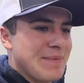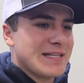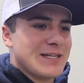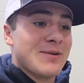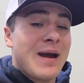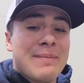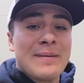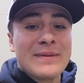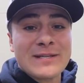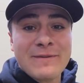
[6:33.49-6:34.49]
that's gonna wrap
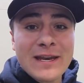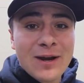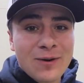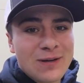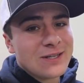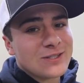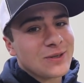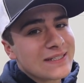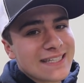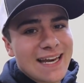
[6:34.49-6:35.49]
up this video.
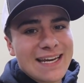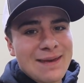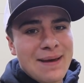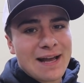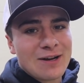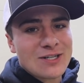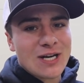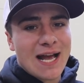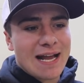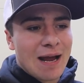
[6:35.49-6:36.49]
So excited to get back on track.